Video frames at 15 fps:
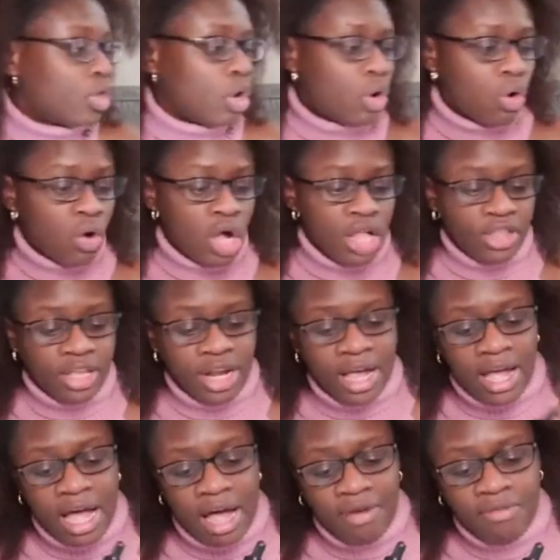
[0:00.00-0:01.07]
the oil that
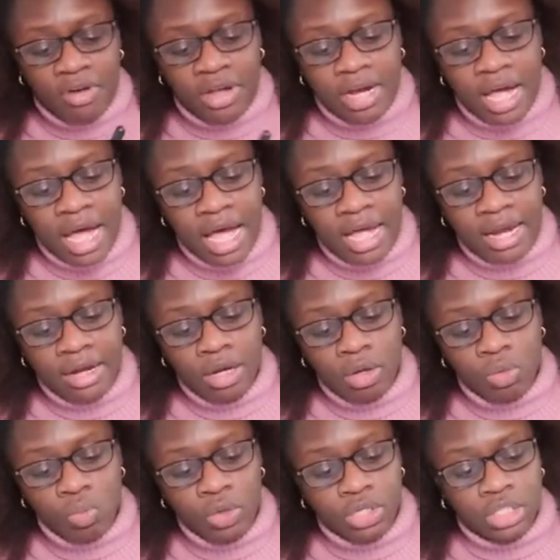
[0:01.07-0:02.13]
I have on
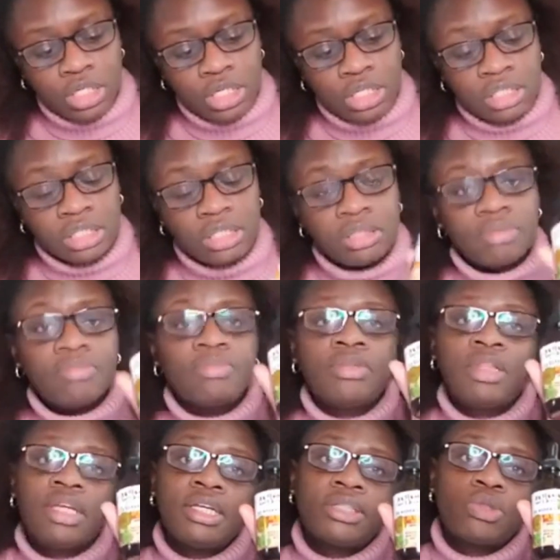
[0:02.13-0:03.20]
hand, which is
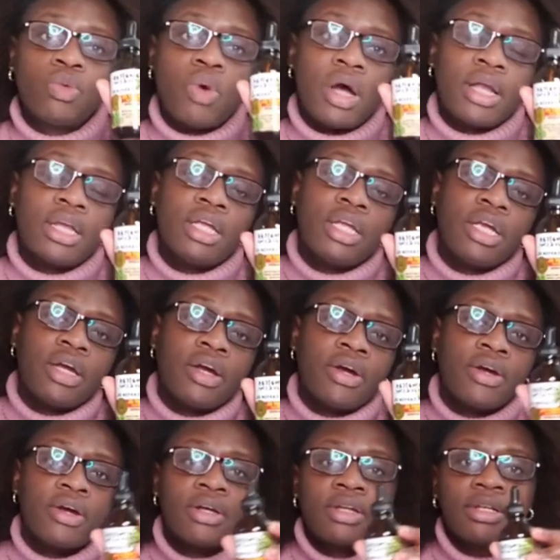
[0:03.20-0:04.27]
this one
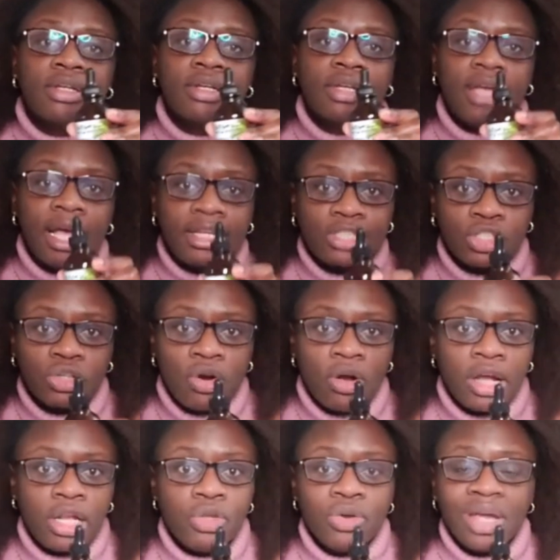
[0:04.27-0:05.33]
here, castor
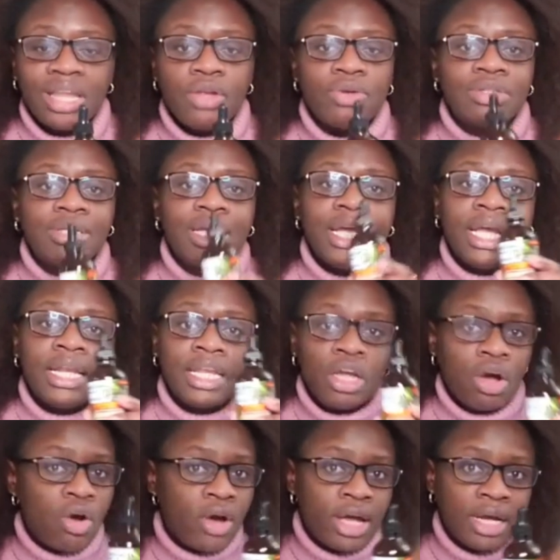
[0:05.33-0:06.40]
oil. You can use
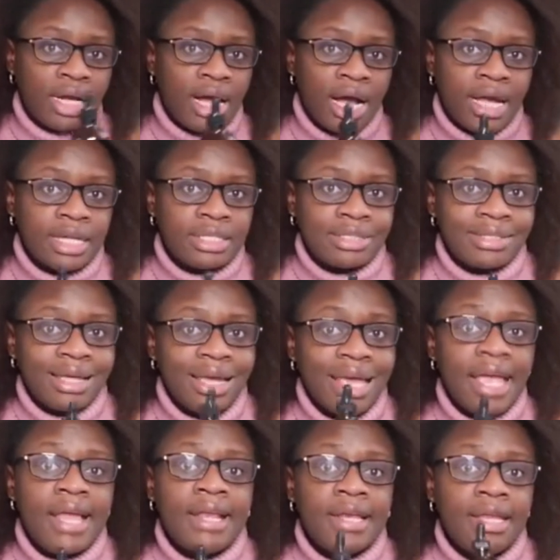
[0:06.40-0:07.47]
any oil, guys,
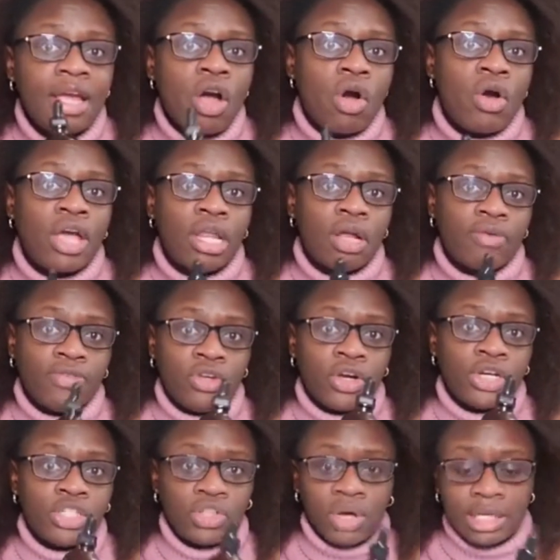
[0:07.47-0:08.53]
any oil of
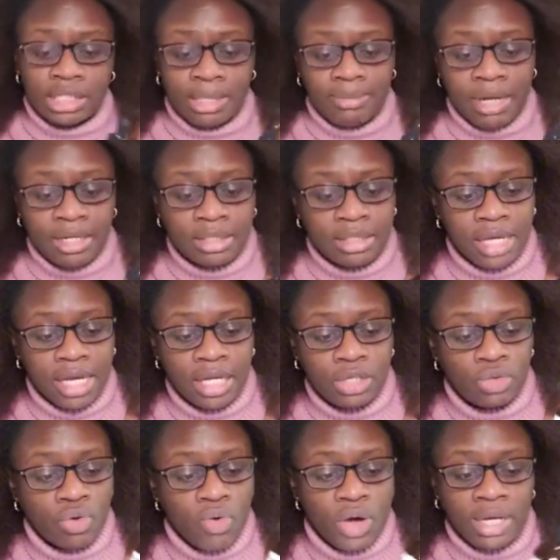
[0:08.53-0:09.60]
your choice. I'm not
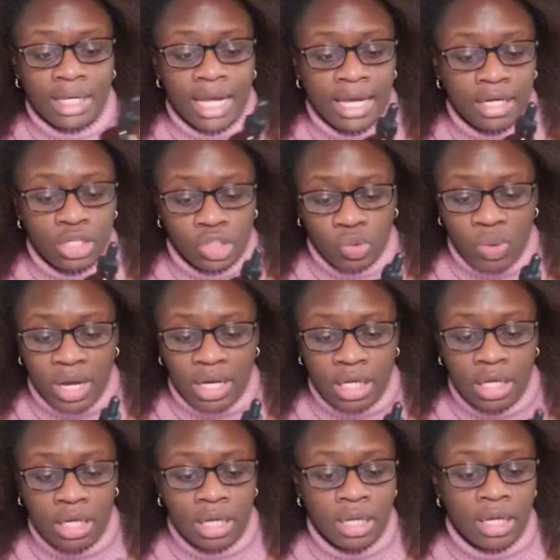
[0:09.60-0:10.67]
saying to go and get this
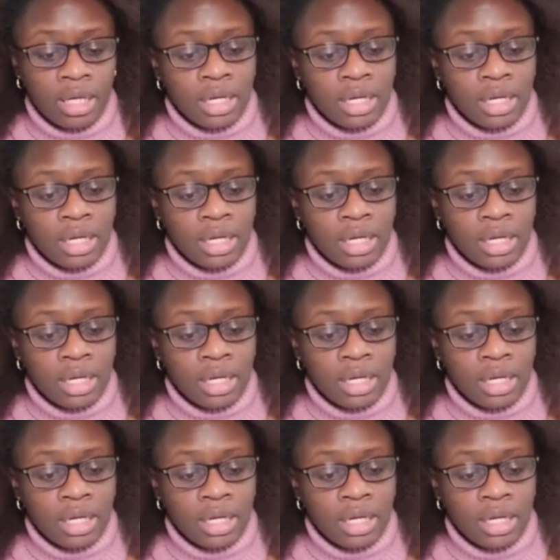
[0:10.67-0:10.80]
one,